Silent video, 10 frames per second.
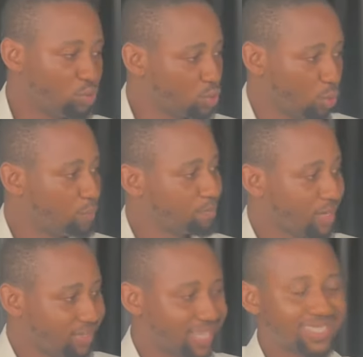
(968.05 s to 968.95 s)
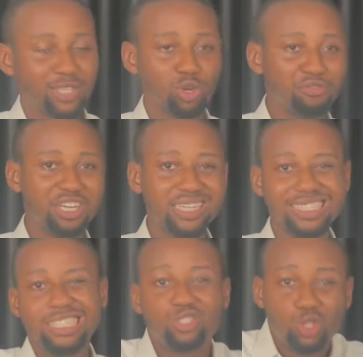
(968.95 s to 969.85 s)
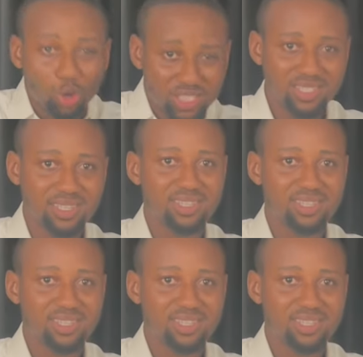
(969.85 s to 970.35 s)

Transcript: So registered survey is just